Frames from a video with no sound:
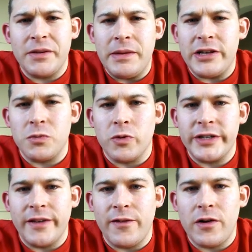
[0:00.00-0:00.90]
My log
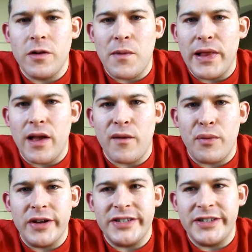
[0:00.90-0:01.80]
press is not where
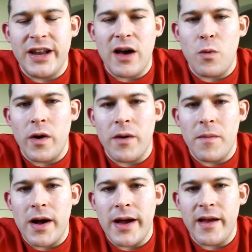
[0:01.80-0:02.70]
my push press
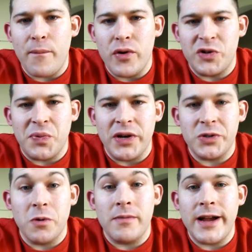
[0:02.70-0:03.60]
or my axle press
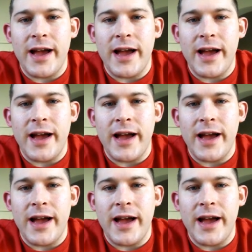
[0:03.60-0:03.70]
is.